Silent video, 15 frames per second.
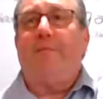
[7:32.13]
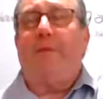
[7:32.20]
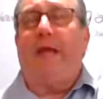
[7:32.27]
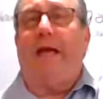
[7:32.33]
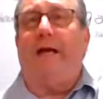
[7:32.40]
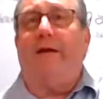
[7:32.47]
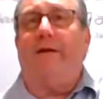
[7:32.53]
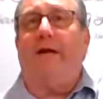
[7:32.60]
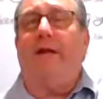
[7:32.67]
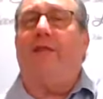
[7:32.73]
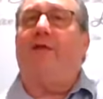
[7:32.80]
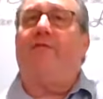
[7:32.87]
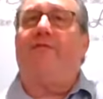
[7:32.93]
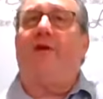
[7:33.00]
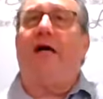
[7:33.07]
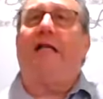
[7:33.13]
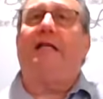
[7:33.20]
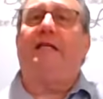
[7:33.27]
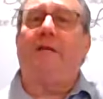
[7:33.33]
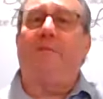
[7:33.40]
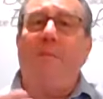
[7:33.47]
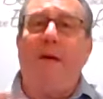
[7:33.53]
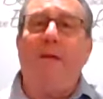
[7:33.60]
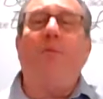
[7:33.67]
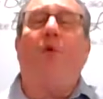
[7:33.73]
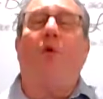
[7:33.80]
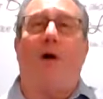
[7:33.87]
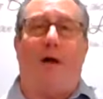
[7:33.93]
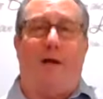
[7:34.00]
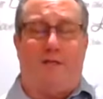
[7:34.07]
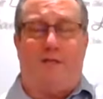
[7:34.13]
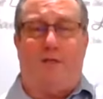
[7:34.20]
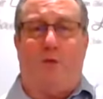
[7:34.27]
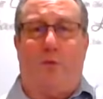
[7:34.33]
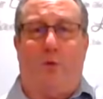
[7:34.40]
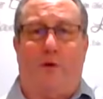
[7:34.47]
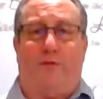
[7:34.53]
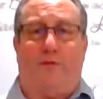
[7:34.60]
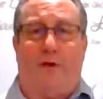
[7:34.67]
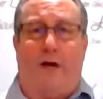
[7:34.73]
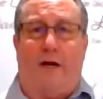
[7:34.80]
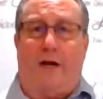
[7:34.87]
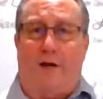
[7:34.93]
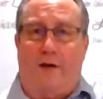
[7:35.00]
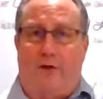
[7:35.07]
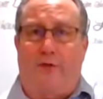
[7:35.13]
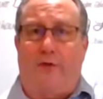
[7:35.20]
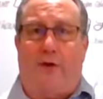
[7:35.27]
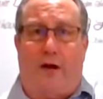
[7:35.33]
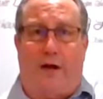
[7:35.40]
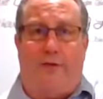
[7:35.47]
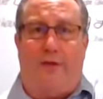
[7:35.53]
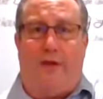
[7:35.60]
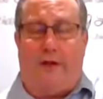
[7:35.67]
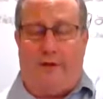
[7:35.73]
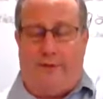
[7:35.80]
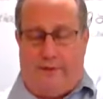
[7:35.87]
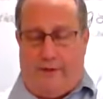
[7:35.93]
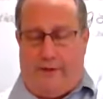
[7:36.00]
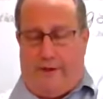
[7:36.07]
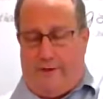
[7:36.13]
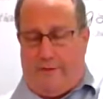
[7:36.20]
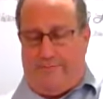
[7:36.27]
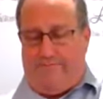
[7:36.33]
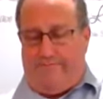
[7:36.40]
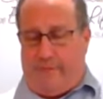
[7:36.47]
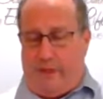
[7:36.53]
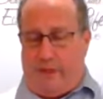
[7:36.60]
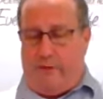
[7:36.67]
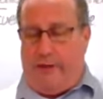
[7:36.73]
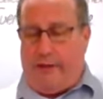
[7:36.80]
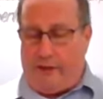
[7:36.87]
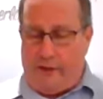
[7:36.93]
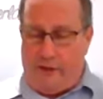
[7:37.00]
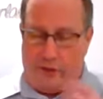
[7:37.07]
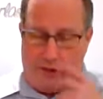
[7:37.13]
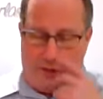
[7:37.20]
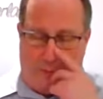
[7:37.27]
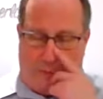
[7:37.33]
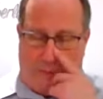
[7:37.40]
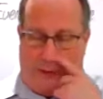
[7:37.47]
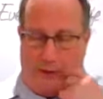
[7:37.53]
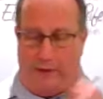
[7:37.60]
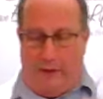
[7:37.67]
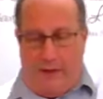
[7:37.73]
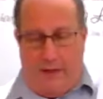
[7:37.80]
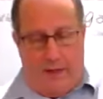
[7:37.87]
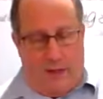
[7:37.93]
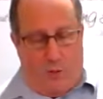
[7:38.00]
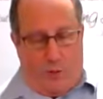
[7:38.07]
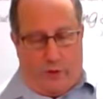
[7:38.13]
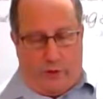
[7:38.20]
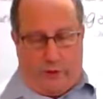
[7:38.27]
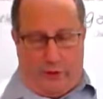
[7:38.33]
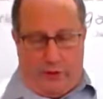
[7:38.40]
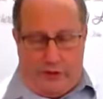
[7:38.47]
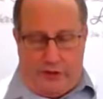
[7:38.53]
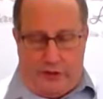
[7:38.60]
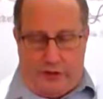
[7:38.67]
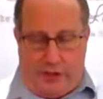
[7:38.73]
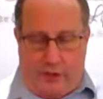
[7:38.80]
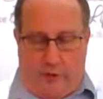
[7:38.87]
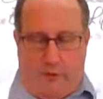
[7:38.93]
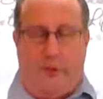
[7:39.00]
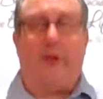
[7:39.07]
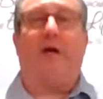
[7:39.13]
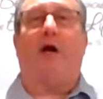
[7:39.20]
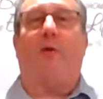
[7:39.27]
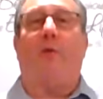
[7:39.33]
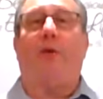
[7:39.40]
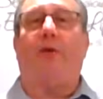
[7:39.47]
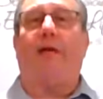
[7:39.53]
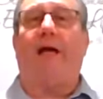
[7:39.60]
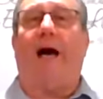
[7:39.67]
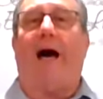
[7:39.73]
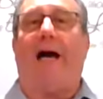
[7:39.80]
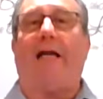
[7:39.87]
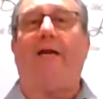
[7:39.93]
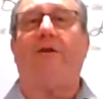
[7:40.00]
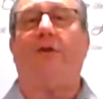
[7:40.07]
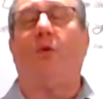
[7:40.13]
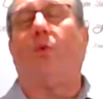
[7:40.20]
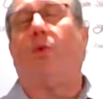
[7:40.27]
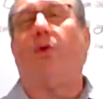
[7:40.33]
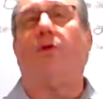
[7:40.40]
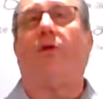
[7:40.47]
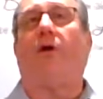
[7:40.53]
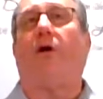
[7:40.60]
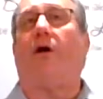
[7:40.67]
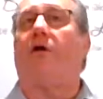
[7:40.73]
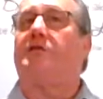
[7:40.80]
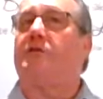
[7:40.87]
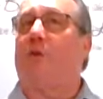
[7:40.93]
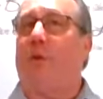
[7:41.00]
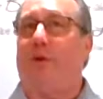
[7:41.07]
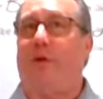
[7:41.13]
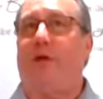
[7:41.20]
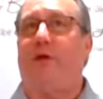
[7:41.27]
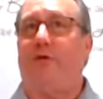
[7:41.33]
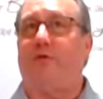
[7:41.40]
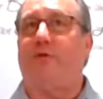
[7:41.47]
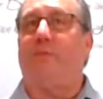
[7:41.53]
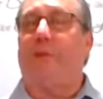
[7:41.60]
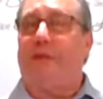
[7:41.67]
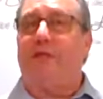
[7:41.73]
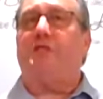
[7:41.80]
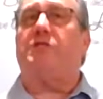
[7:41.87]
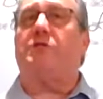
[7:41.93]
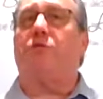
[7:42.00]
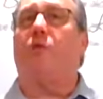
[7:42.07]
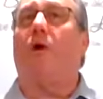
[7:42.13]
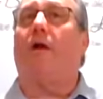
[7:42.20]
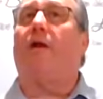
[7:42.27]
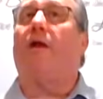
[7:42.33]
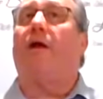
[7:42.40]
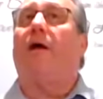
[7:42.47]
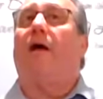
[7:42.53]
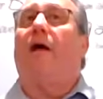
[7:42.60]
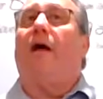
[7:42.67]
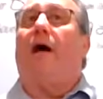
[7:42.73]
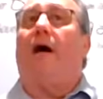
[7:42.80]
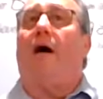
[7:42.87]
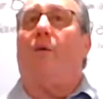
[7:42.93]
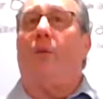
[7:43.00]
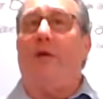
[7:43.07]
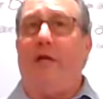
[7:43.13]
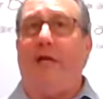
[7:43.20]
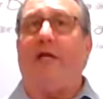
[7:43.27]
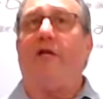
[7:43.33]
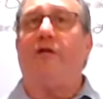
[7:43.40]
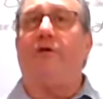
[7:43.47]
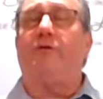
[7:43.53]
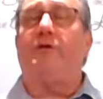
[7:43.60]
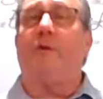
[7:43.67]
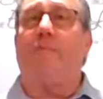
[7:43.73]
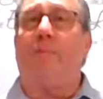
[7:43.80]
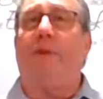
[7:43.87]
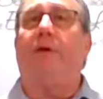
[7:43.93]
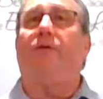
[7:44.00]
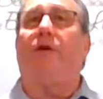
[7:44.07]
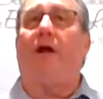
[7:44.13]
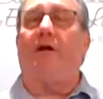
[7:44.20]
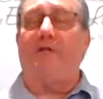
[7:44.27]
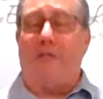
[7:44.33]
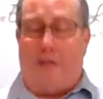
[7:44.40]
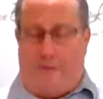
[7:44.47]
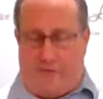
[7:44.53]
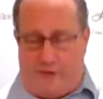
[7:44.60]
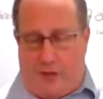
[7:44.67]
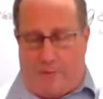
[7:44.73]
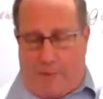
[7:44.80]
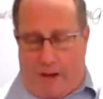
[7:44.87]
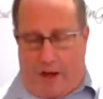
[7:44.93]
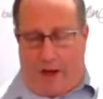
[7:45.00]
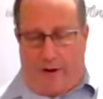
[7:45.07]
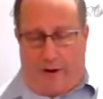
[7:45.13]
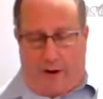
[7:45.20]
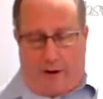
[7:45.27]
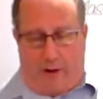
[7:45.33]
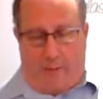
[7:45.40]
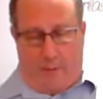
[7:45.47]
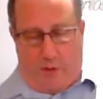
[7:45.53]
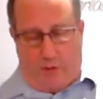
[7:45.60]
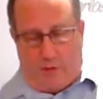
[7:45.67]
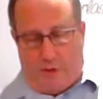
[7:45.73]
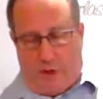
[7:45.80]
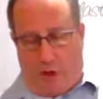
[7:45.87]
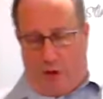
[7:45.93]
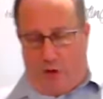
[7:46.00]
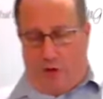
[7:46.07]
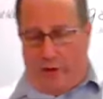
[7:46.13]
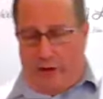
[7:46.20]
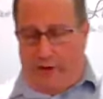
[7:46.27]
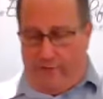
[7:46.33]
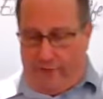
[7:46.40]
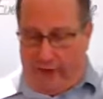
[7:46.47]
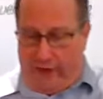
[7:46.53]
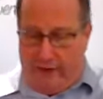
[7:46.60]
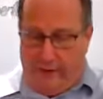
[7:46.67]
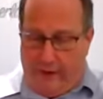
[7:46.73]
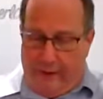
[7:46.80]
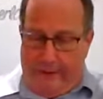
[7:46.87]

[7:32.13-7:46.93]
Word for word: And, and then finally, to memorize the Word of God, another, I think, uh, neglected discipline where Christians, I don't think, are really hiding the word in their hearts the way they used to. But this is what uh, we need to do to build ourselves up on our most holy faith.